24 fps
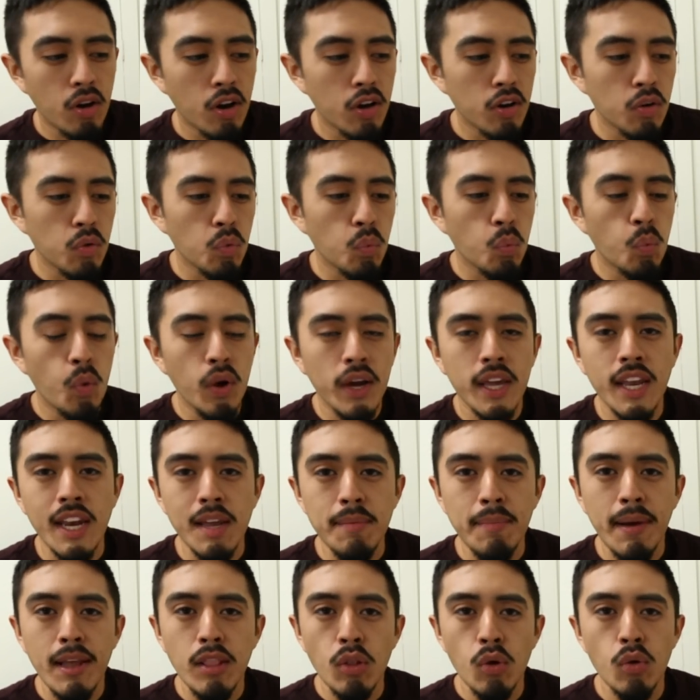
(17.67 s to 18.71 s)
on what can
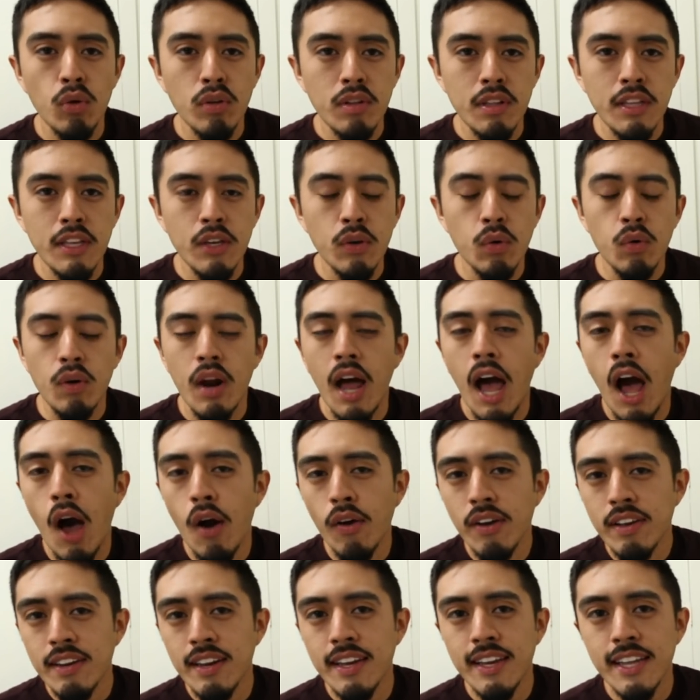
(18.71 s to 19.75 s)
I buy locally or
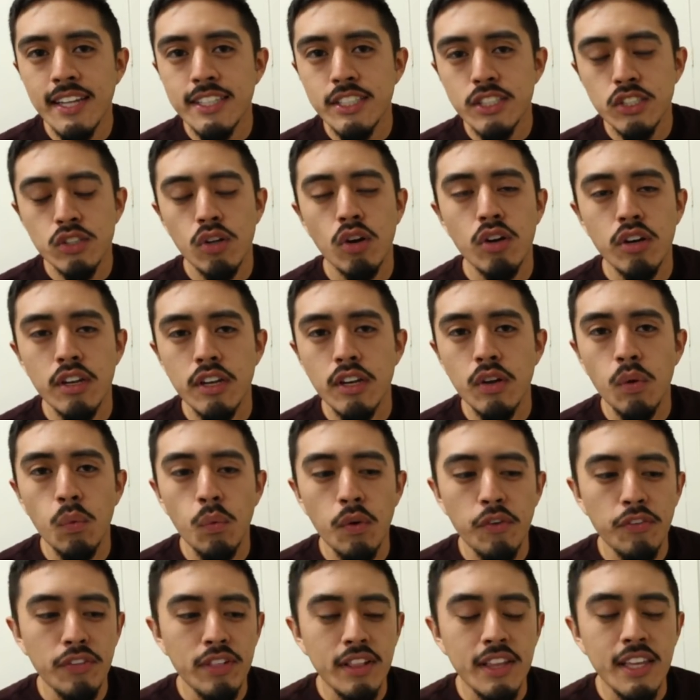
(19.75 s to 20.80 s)
how can I get started
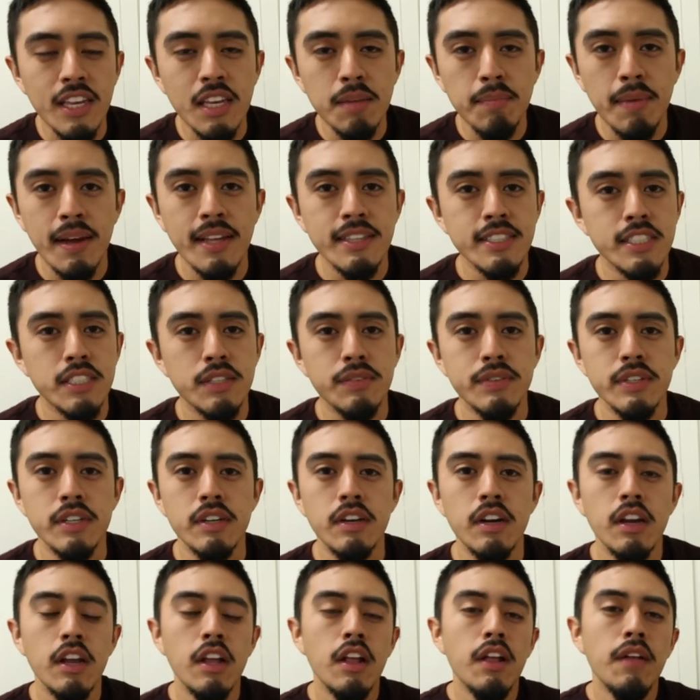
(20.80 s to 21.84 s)
with cleaning my interior.